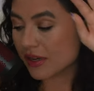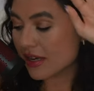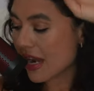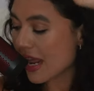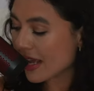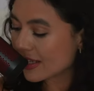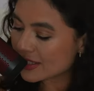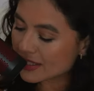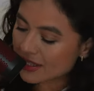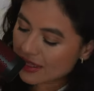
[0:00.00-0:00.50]

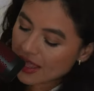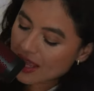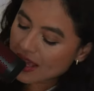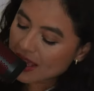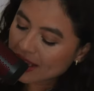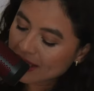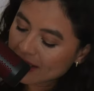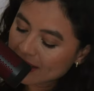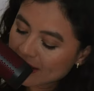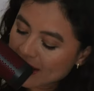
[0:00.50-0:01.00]
next
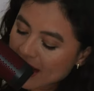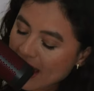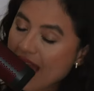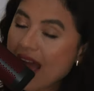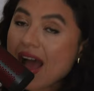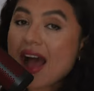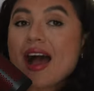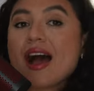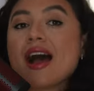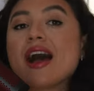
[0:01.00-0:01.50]
thing,
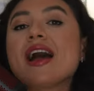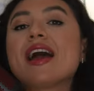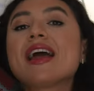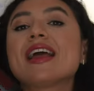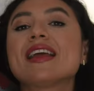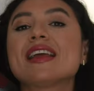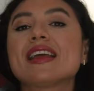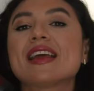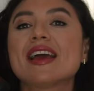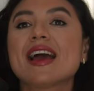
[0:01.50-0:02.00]

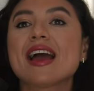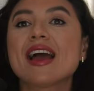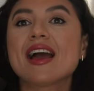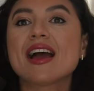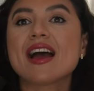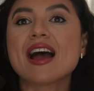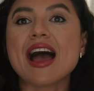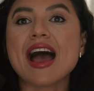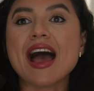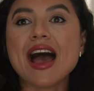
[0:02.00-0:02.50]
I
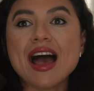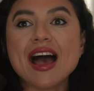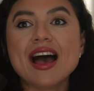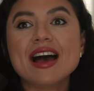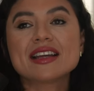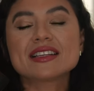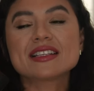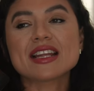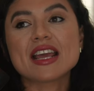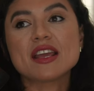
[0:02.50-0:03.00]

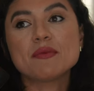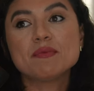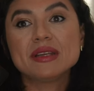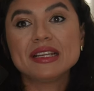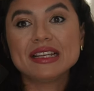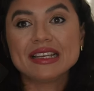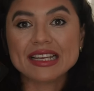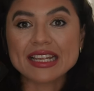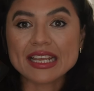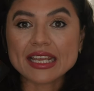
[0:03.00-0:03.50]
had a
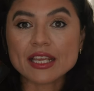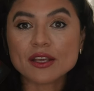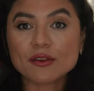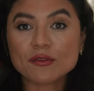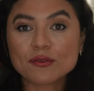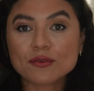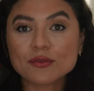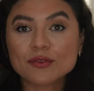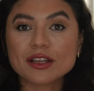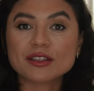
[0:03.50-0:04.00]
belief
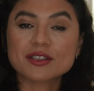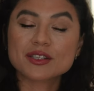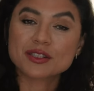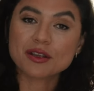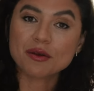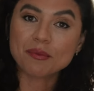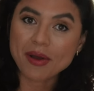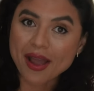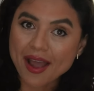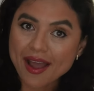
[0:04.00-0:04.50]
that
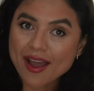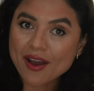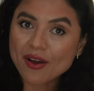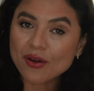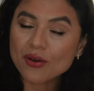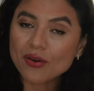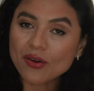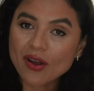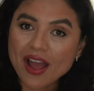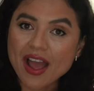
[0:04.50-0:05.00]

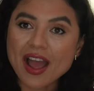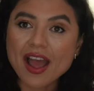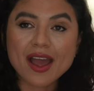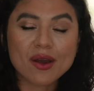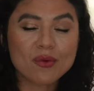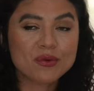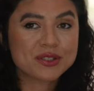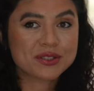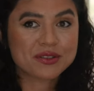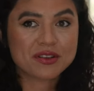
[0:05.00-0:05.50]
somehow
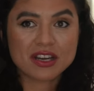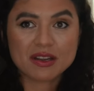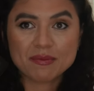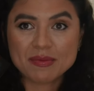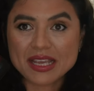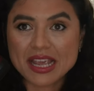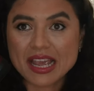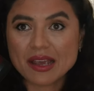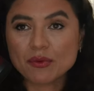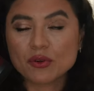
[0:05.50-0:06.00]
I was going to
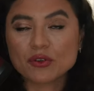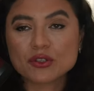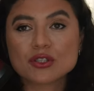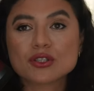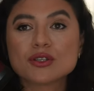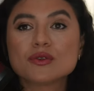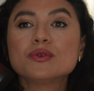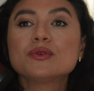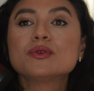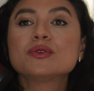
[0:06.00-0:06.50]
be able
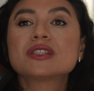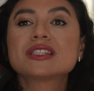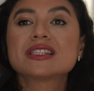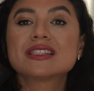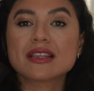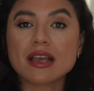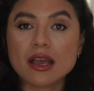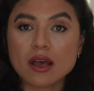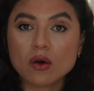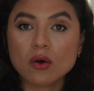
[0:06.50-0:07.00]
to
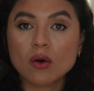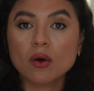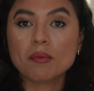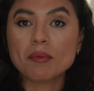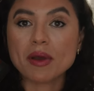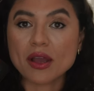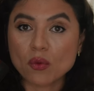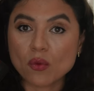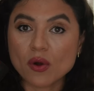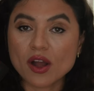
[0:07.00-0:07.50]
sell my